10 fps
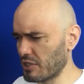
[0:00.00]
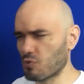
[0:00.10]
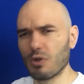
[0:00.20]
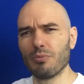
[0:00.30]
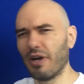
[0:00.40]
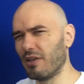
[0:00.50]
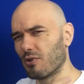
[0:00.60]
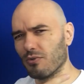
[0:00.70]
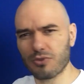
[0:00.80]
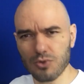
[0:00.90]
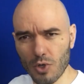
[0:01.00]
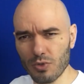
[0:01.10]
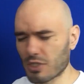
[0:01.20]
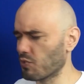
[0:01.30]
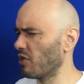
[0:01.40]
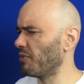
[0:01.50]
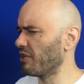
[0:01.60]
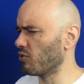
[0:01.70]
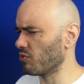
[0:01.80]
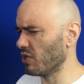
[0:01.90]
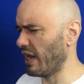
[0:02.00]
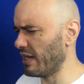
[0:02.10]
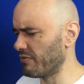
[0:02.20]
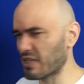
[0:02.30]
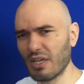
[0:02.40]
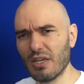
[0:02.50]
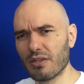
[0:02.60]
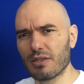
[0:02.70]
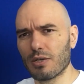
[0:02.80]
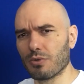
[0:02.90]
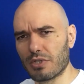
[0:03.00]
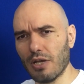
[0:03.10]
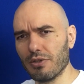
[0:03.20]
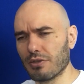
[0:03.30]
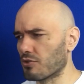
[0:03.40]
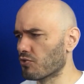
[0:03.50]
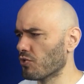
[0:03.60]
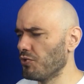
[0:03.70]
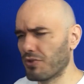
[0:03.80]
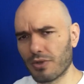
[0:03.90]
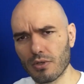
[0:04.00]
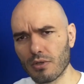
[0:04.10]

swear by their own throat, swear by their own lives that they were telling the truth.